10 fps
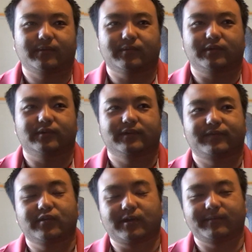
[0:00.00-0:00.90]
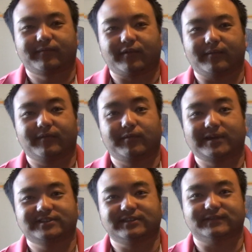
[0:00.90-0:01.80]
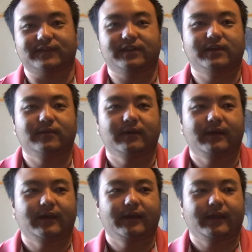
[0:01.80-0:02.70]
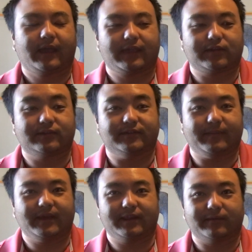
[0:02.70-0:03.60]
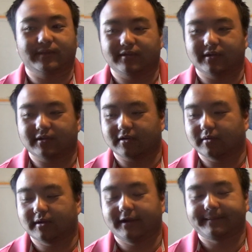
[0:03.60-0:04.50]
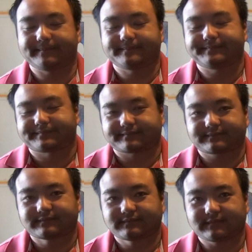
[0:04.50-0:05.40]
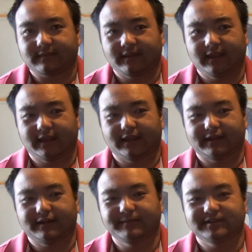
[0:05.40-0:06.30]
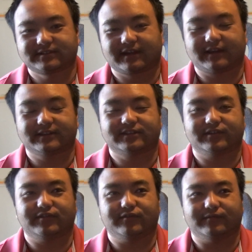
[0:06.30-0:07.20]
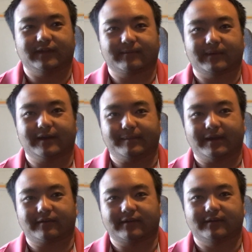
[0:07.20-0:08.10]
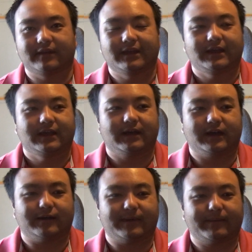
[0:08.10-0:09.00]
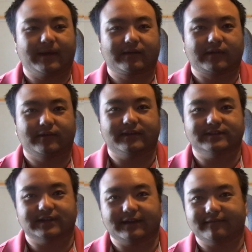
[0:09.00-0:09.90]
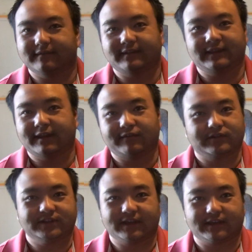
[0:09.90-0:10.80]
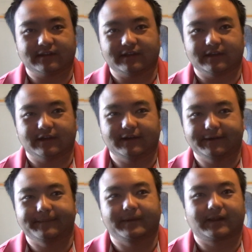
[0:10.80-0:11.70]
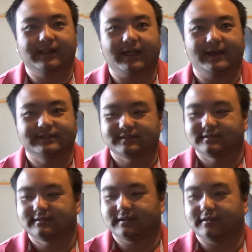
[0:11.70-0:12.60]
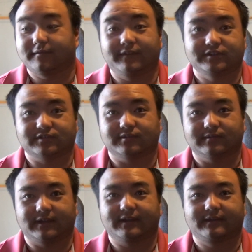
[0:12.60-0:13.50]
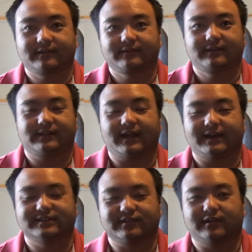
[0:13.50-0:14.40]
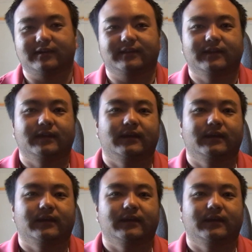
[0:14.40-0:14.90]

watching this video and you're debating whether you're going to go or not, and let me just kind of tell you like my background. My background is I've never taken a class, an official like class on